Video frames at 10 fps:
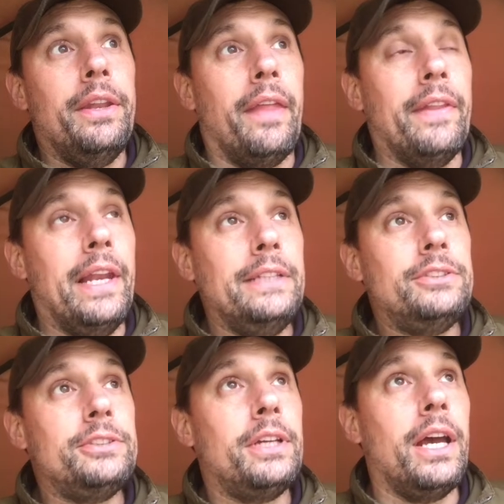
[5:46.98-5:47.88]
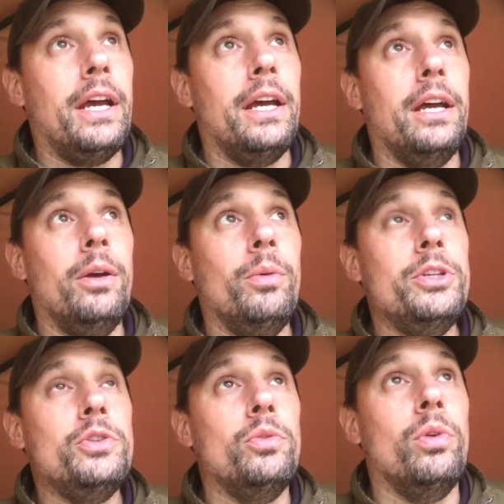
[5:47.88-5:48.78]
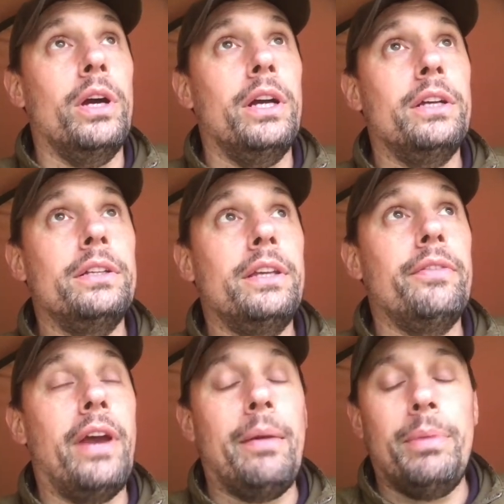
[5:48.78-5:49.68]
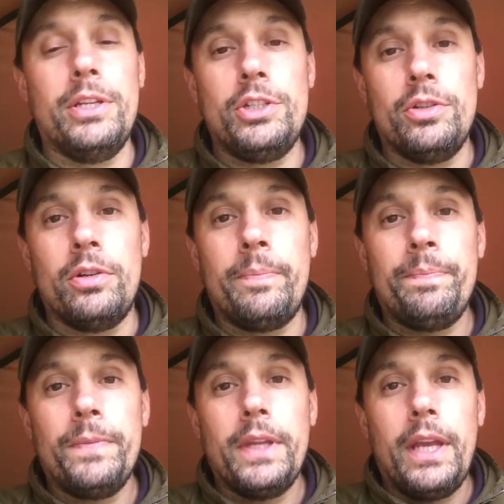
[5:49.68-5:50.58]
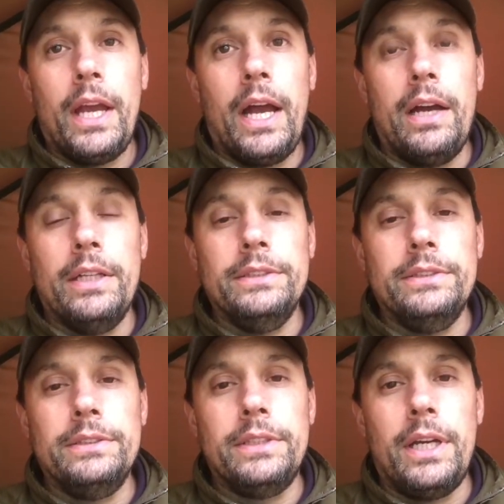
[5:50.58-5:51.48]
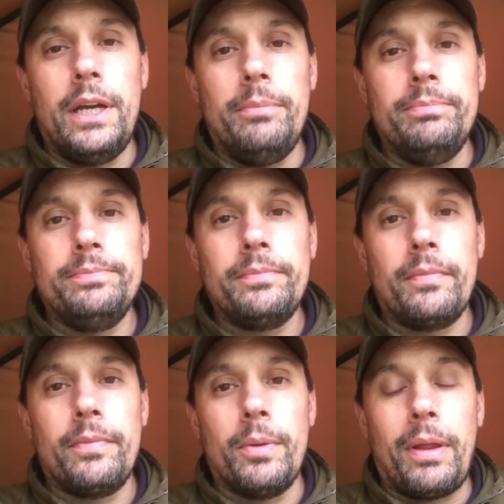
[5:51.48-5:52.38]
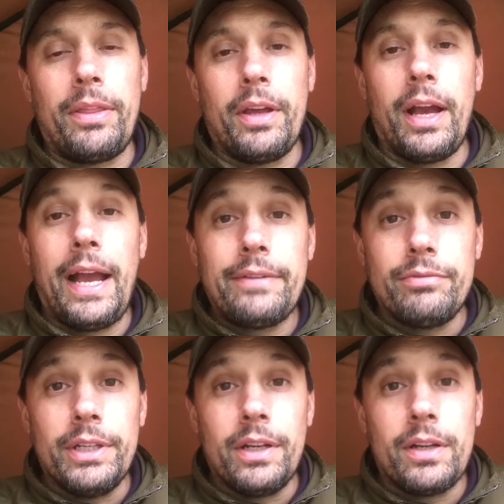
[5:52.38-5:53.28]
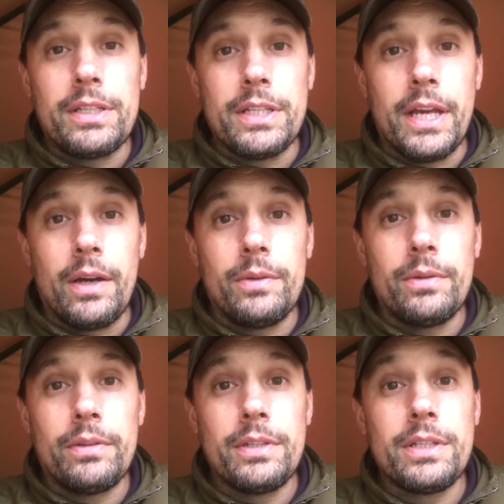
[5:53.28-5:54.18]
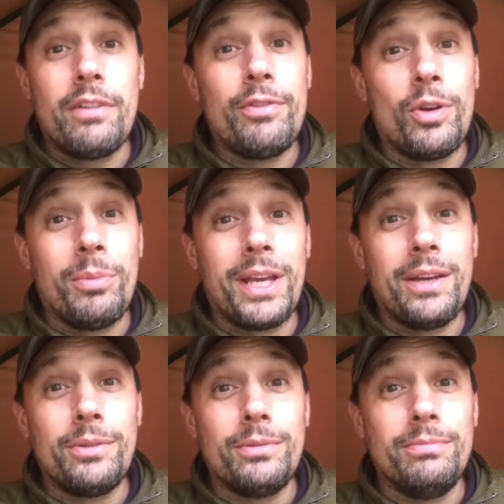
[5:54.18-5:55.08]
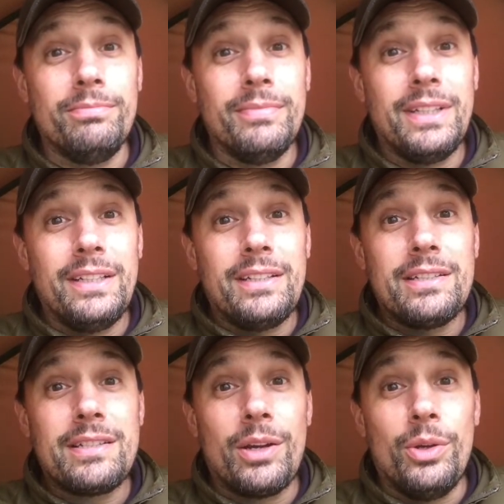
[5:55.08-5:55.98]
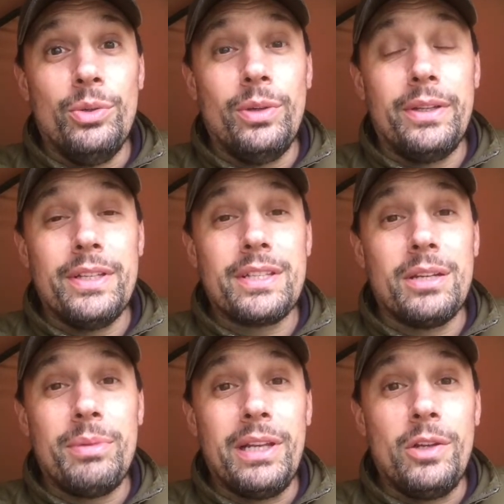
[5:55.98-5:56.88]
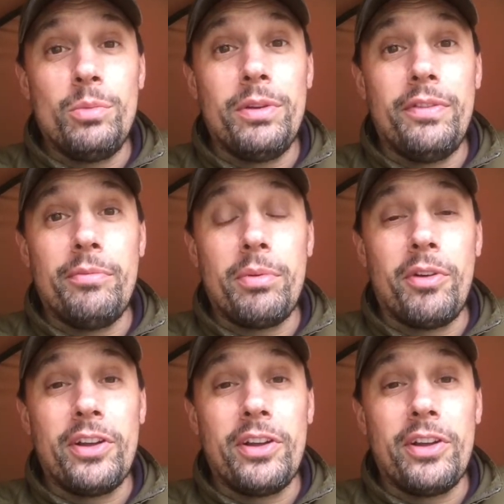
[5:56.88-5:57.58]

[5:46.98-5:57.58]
nonetheless we shall give it our best shot. And the one thing I have realised now is I forgot my kettle, so there's going to be a little bit of